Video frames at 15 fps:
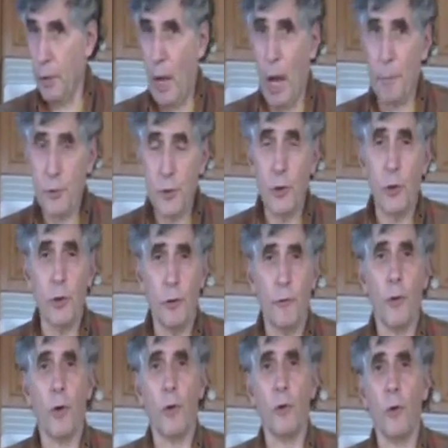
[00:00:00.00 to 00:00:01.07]
I'm sure you've
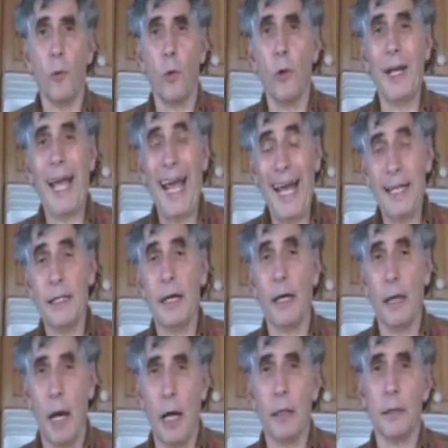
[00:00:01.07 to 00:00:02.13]
heard the word
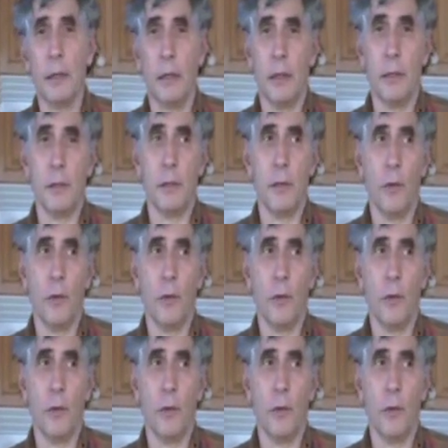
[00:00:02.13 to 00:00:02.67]
antioxidants.